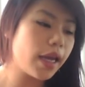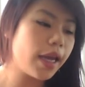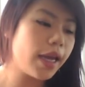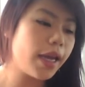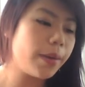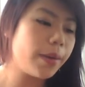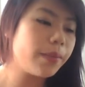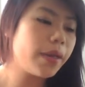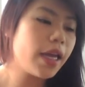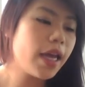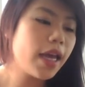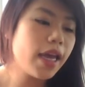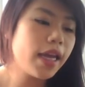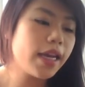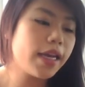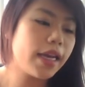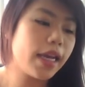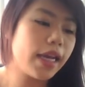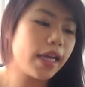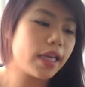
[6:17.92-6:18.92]

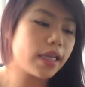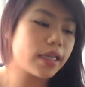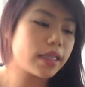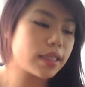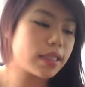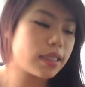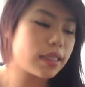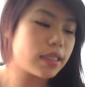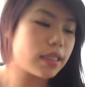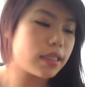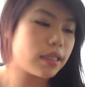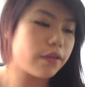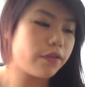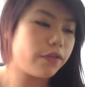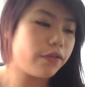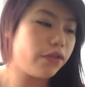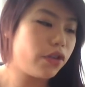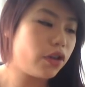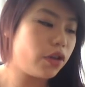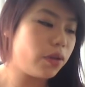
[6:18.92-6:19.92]
Next
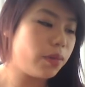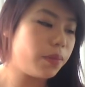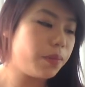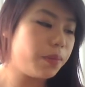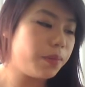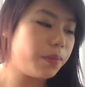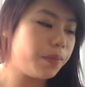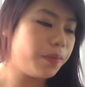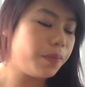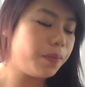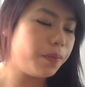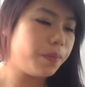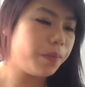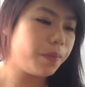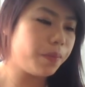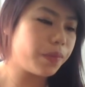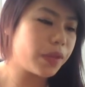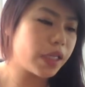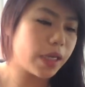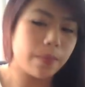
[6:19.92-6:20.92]
from
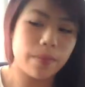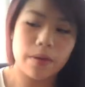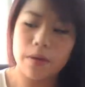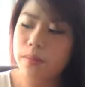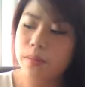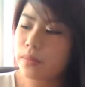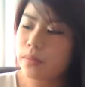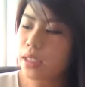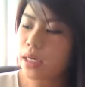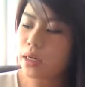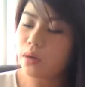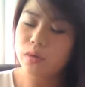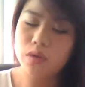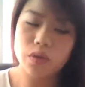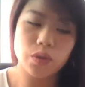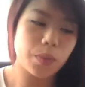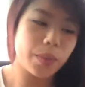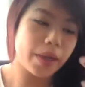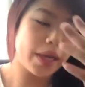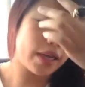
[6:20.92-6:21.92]
Debenhams, I
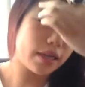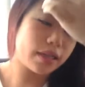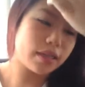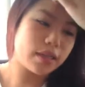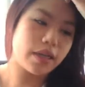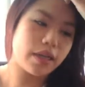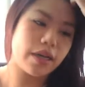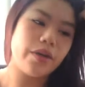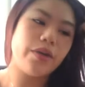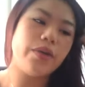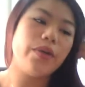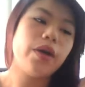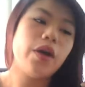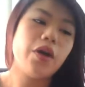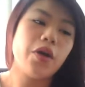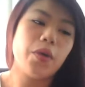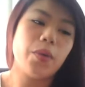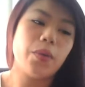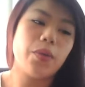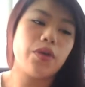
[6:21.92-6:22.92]
also picked out
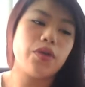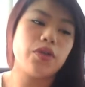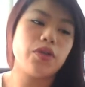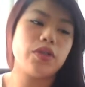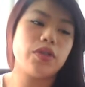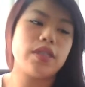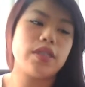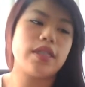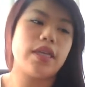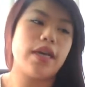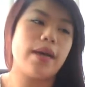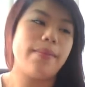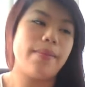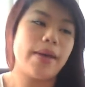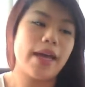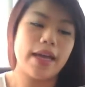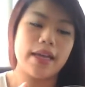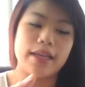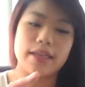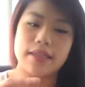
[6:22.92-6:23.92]
was a
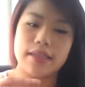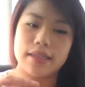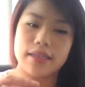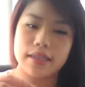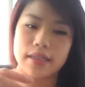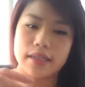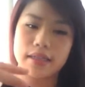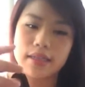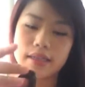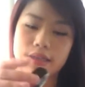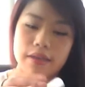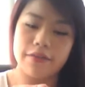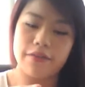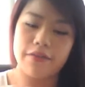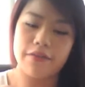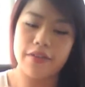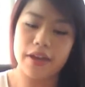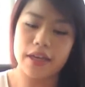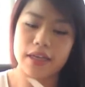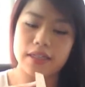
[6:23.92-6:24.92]
Matte
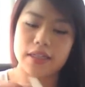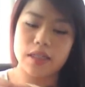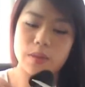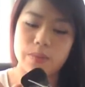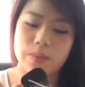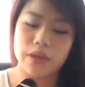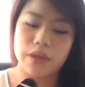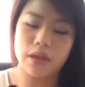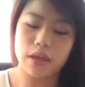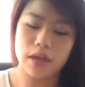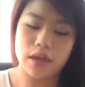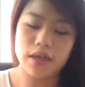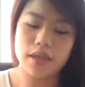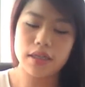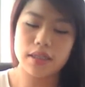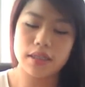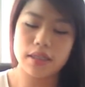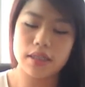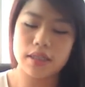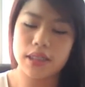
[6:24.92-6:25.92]
Fix
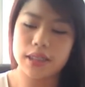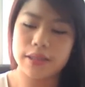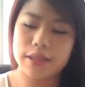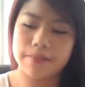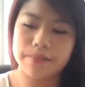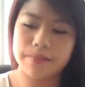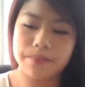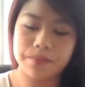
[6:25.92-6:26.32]
Plus.